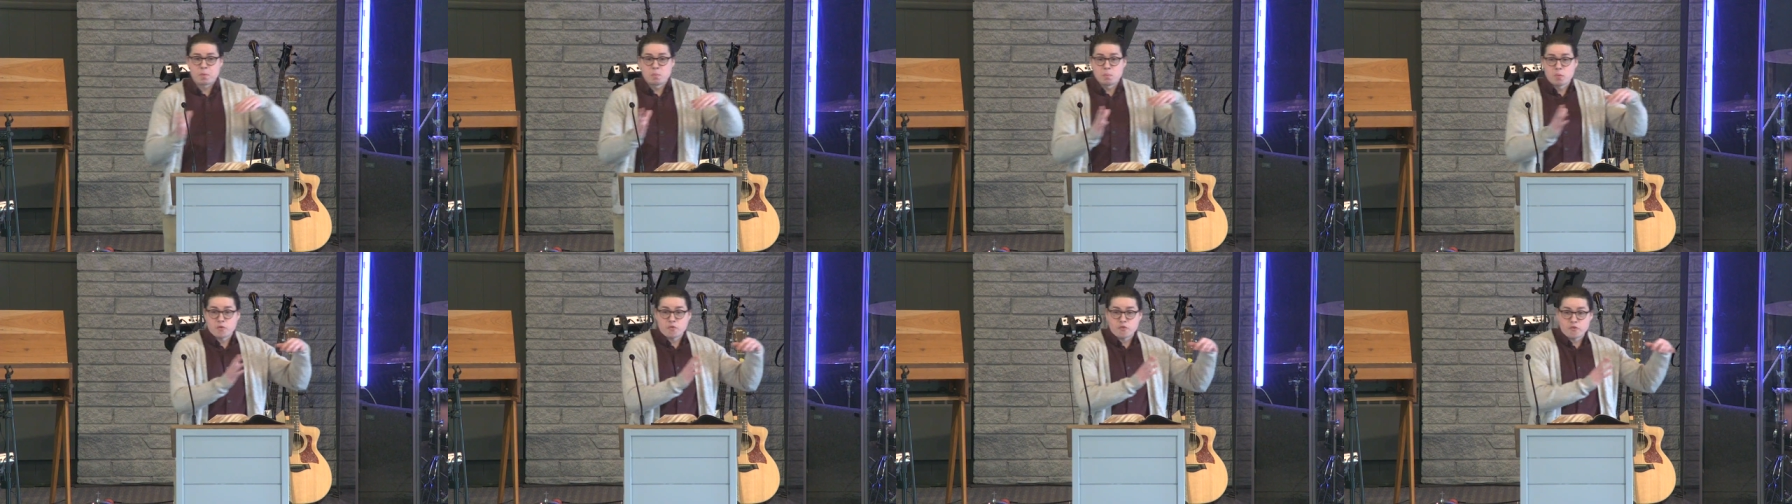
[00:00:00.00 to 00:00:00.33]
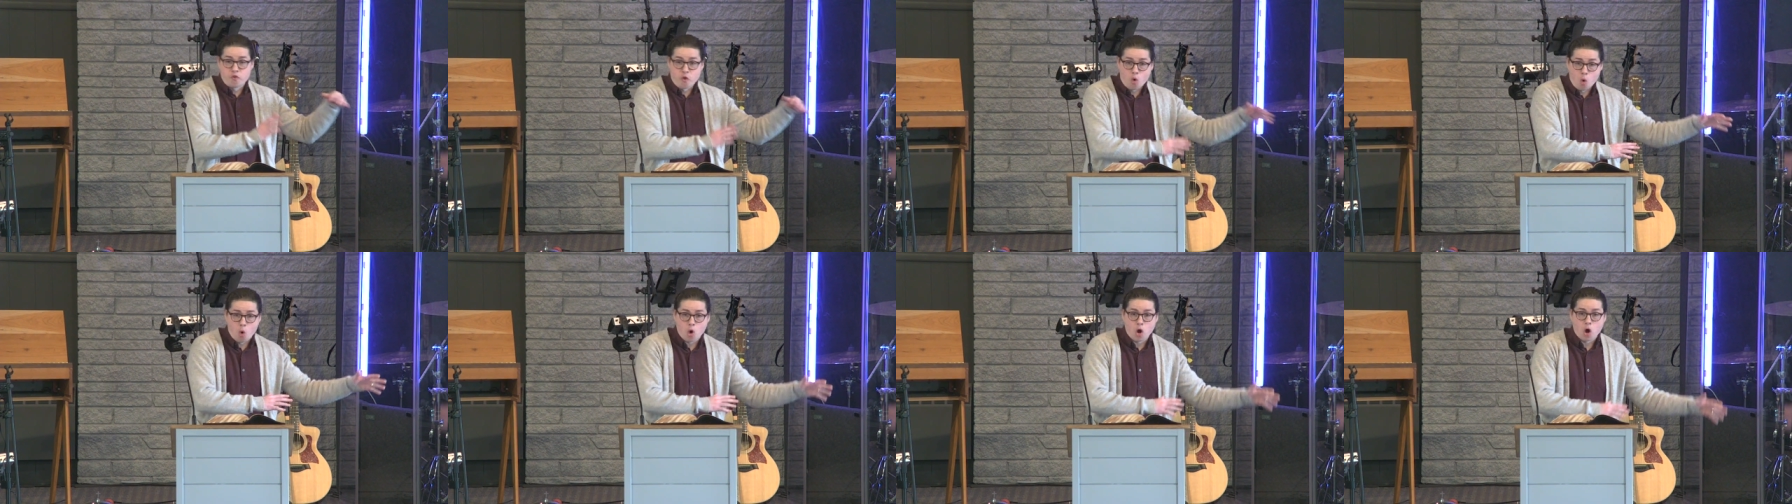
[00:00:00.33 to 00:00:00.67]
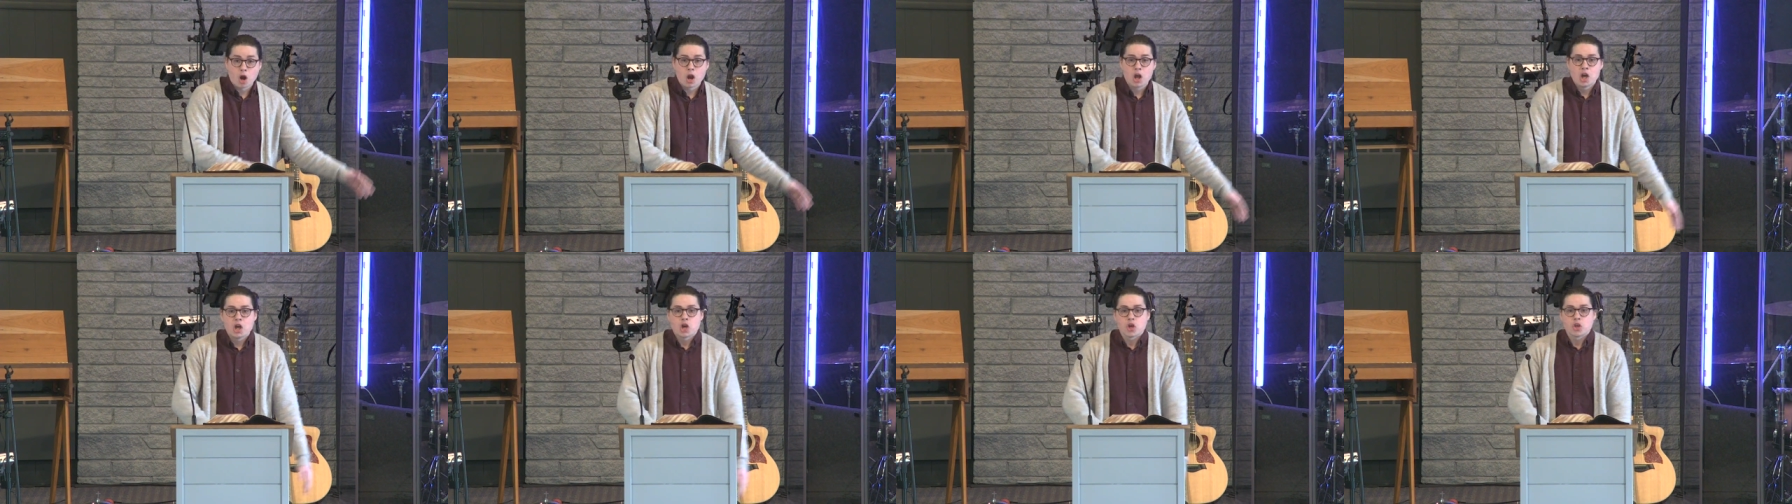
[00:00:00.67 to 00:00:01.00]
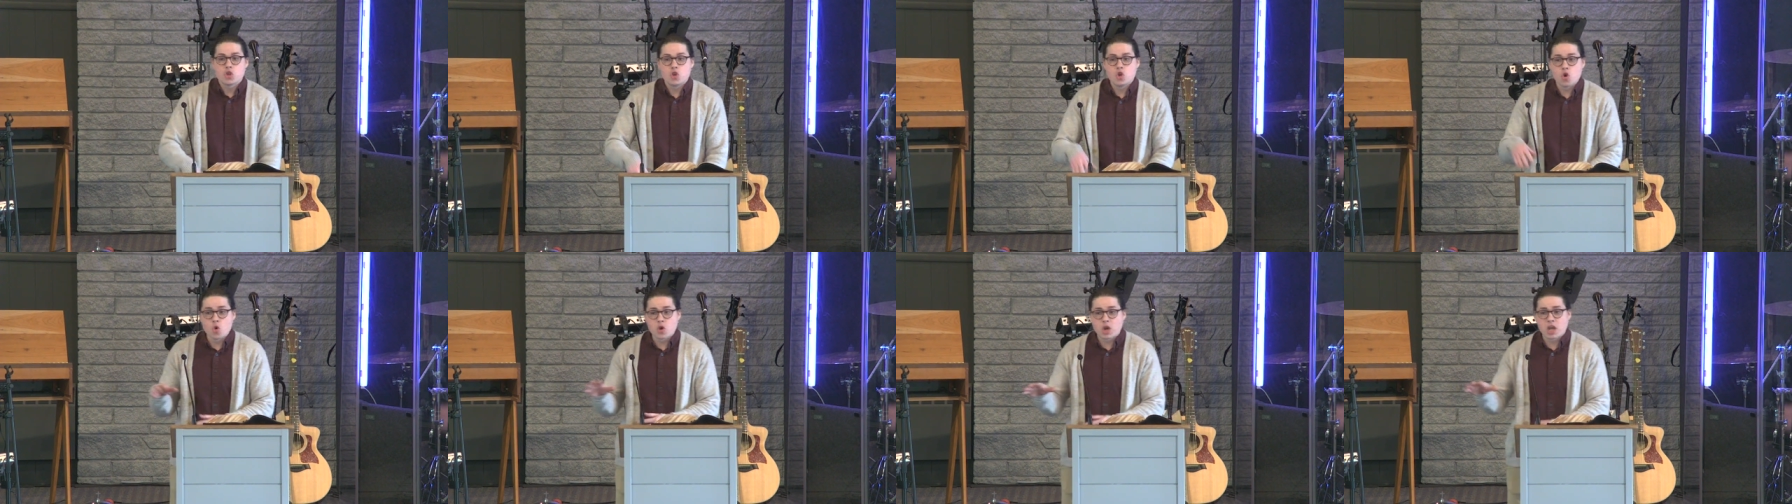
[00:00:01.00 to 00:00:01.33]
before,
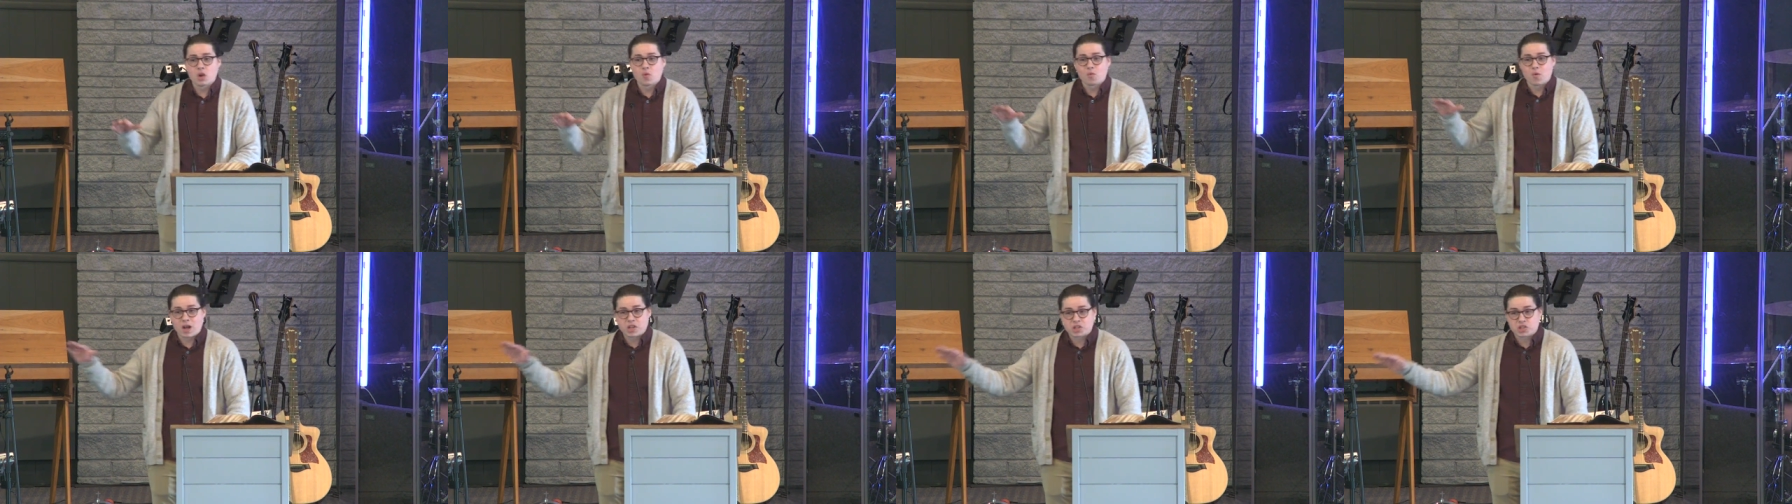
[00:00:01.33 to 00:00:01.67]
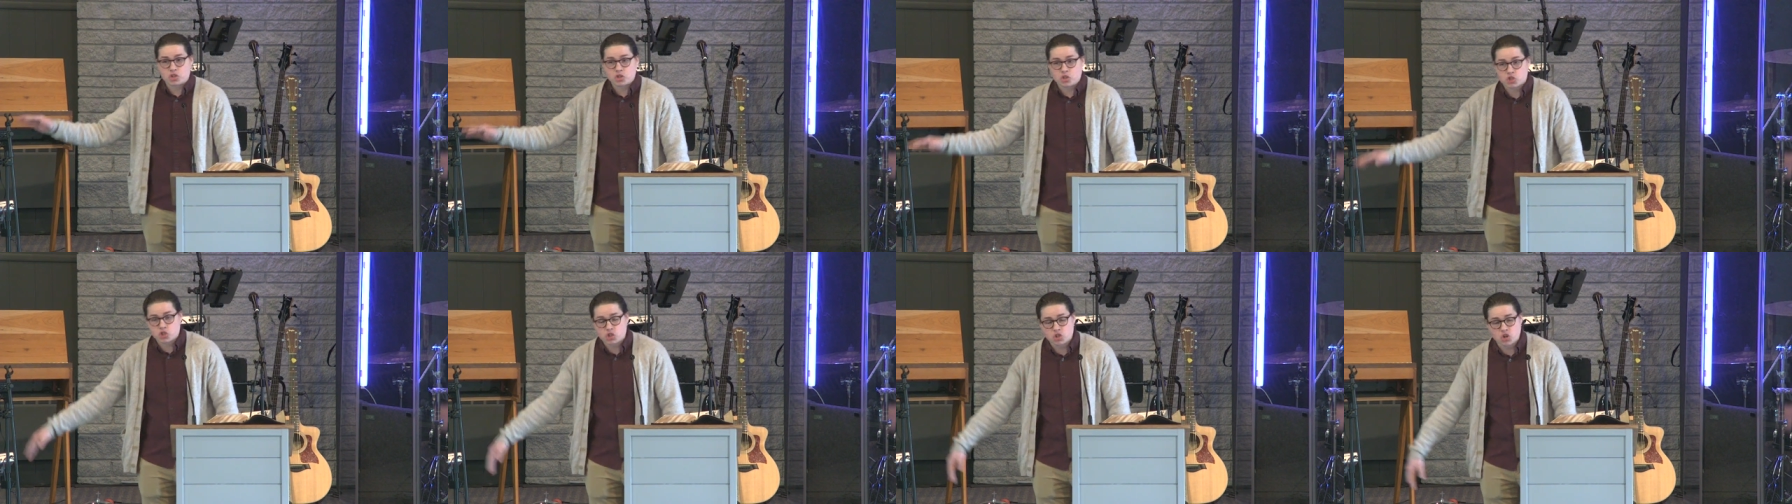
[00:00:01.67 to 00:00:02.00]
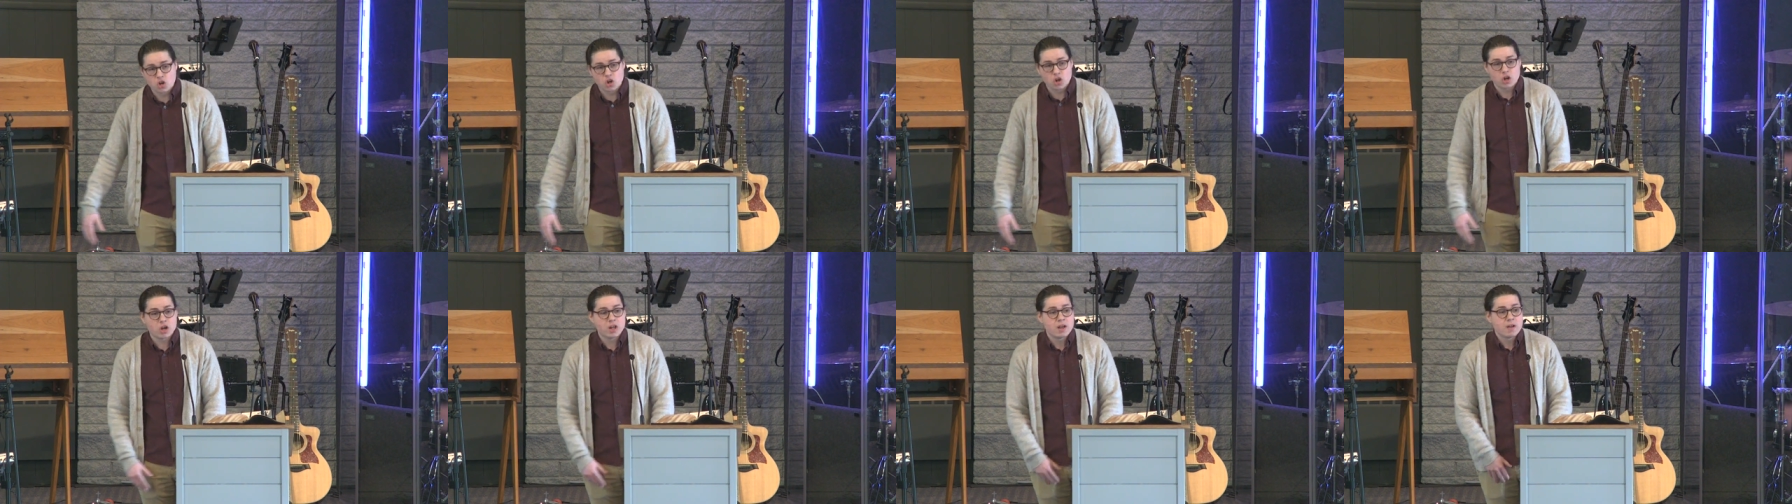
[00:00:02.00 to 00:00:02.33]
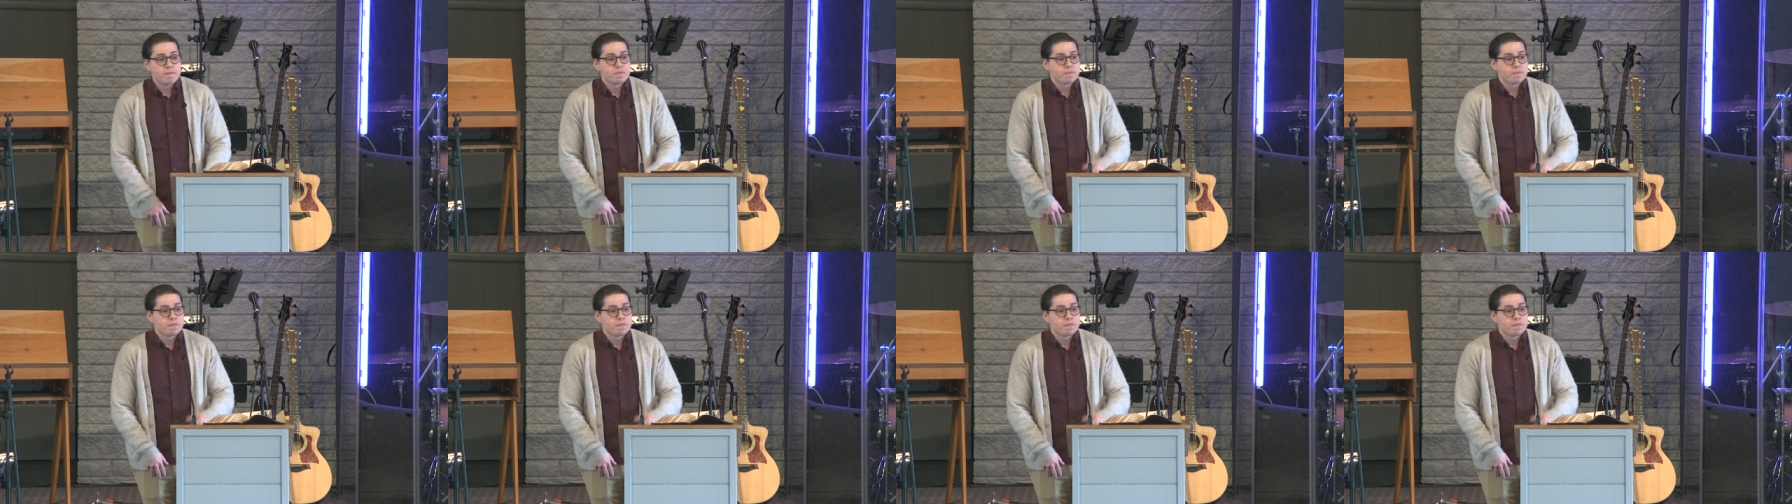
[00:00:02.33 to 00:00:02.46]
you can rest assured